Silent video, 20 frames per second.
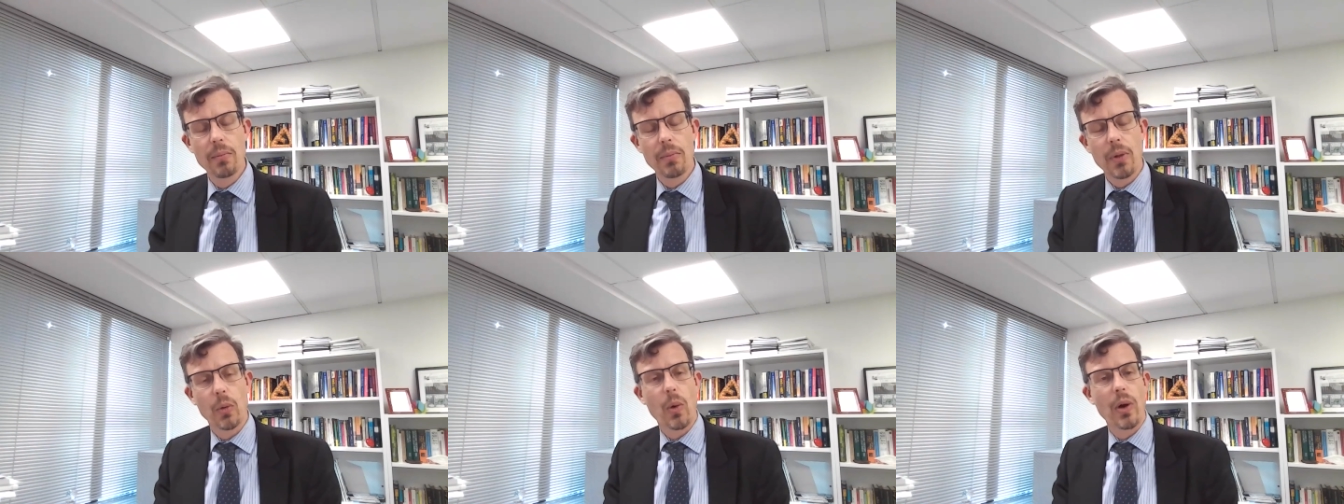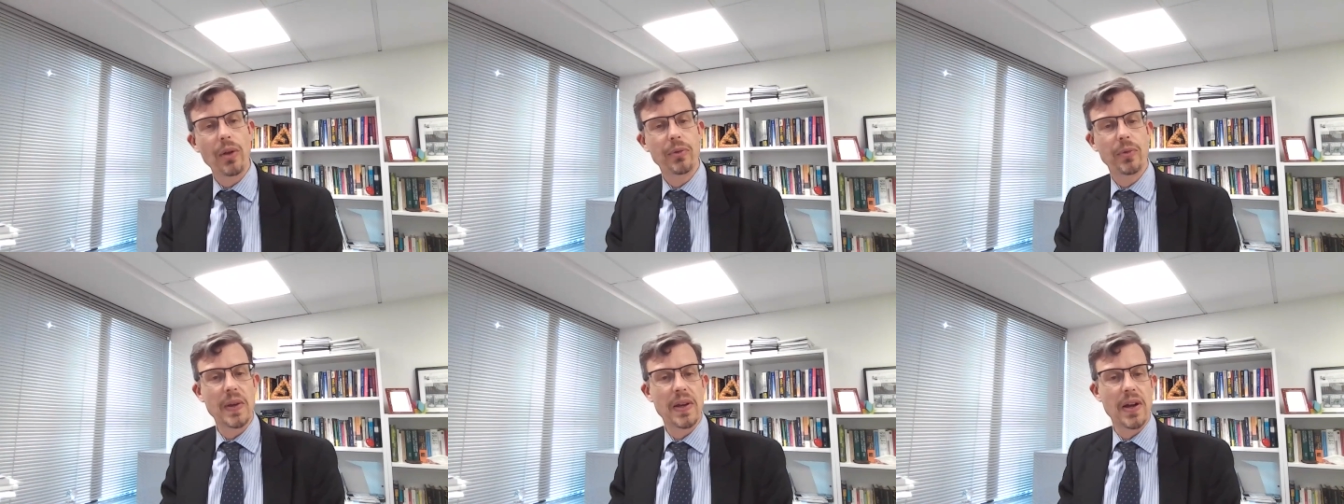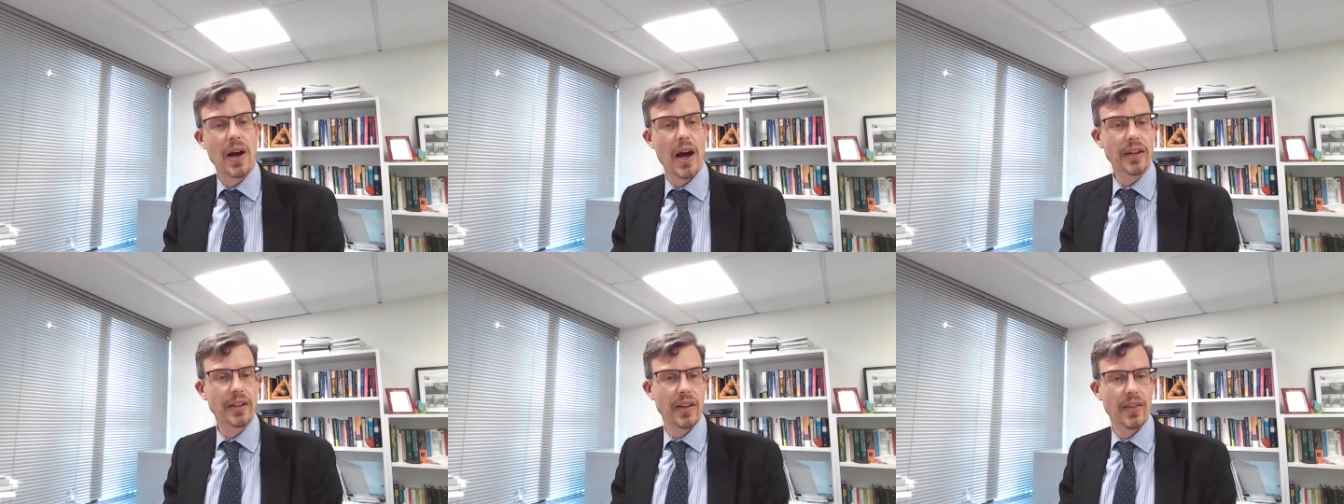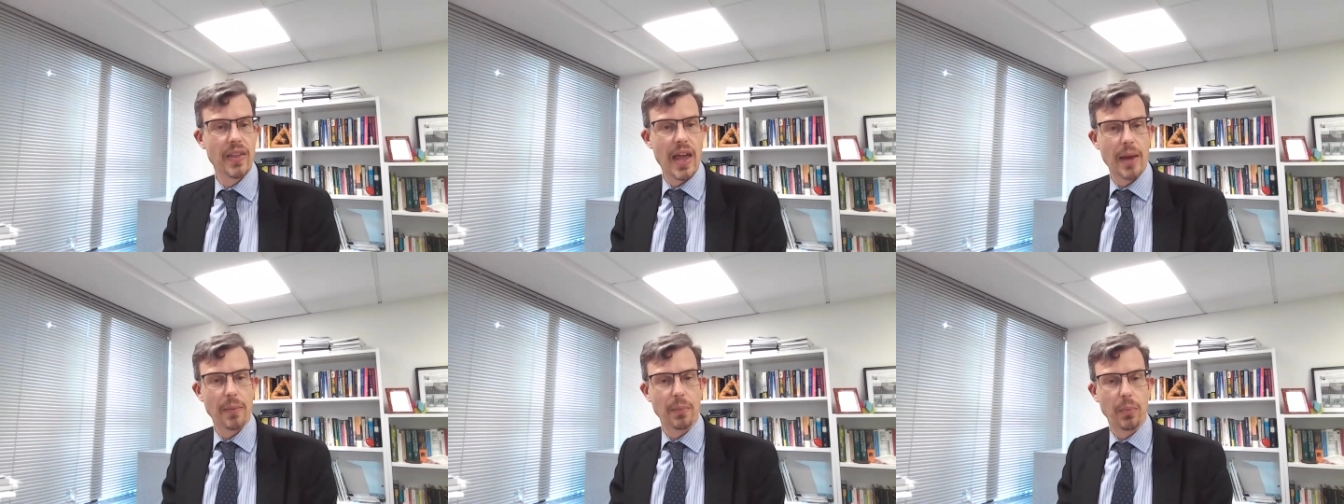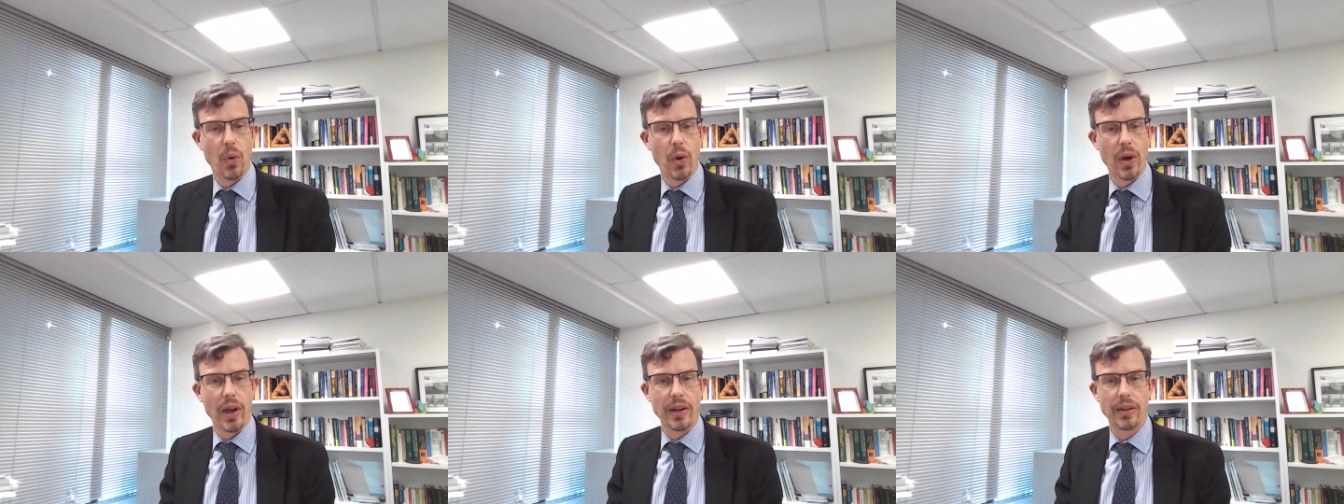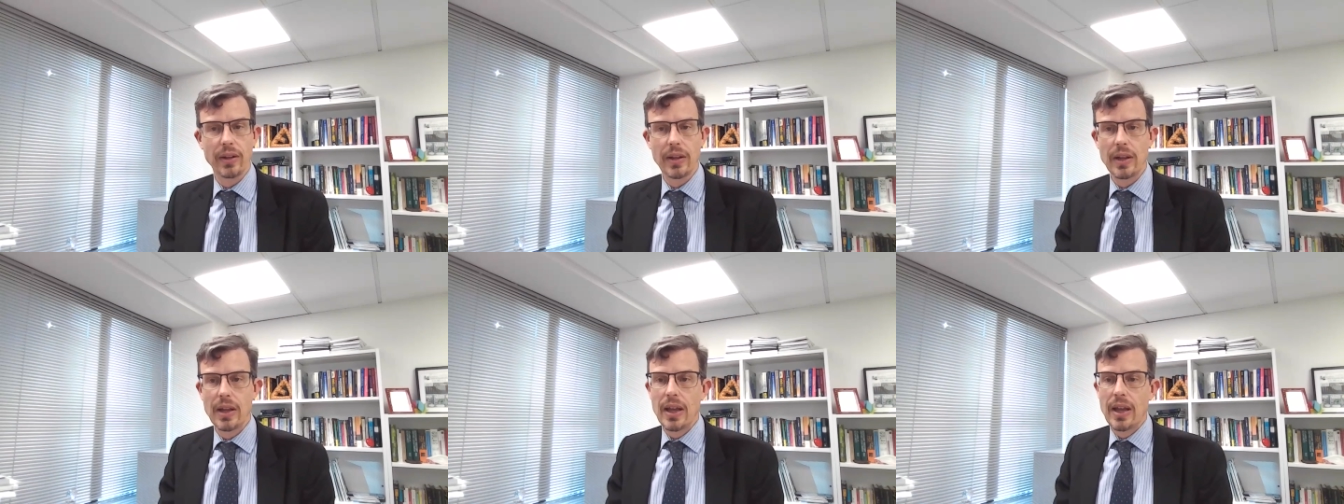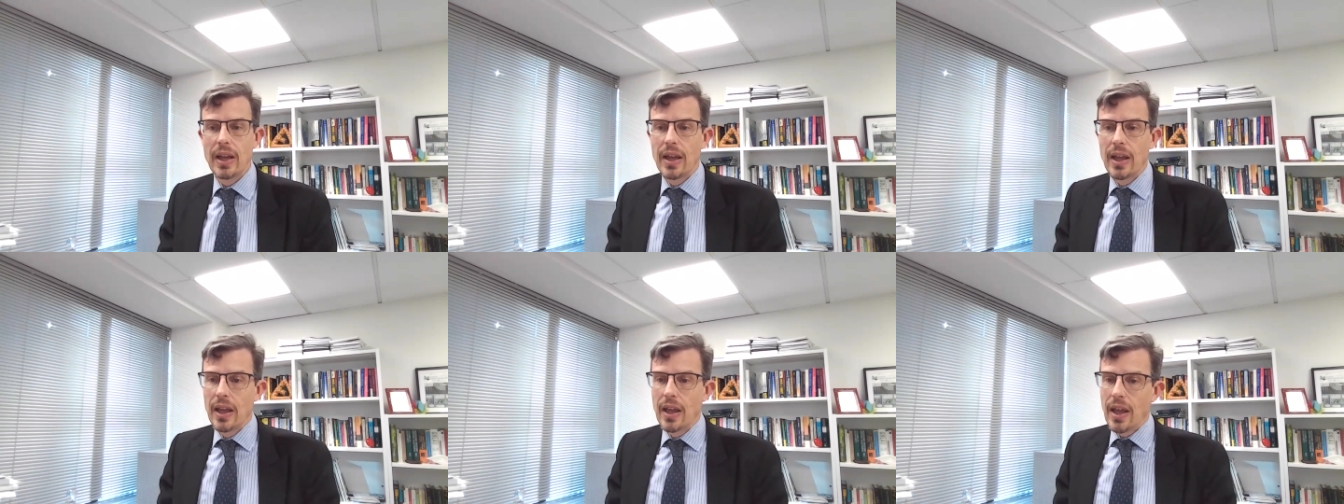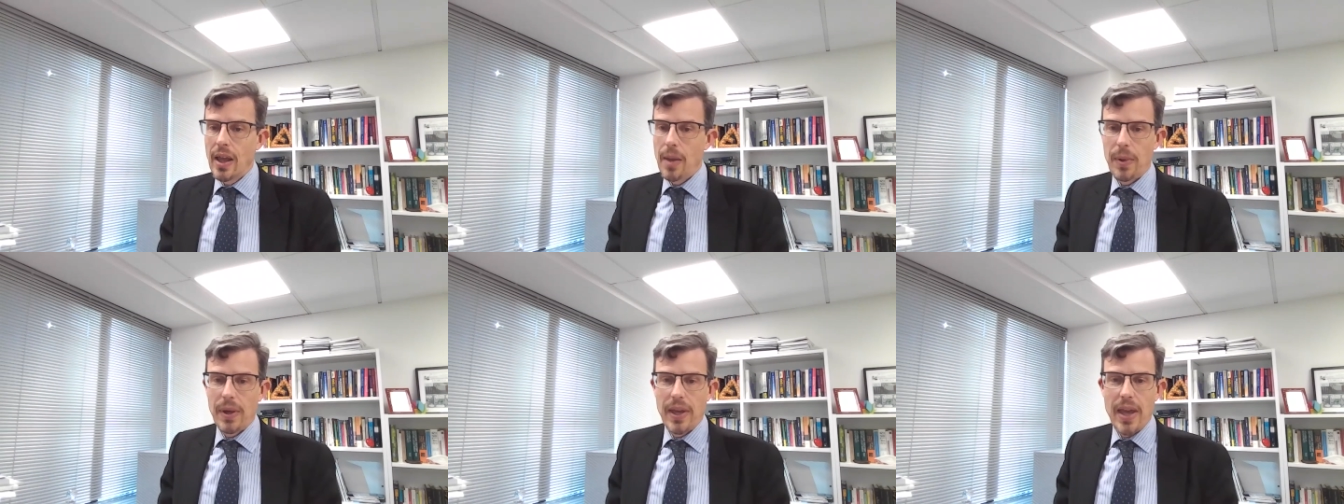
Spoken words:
But once we got to that point, it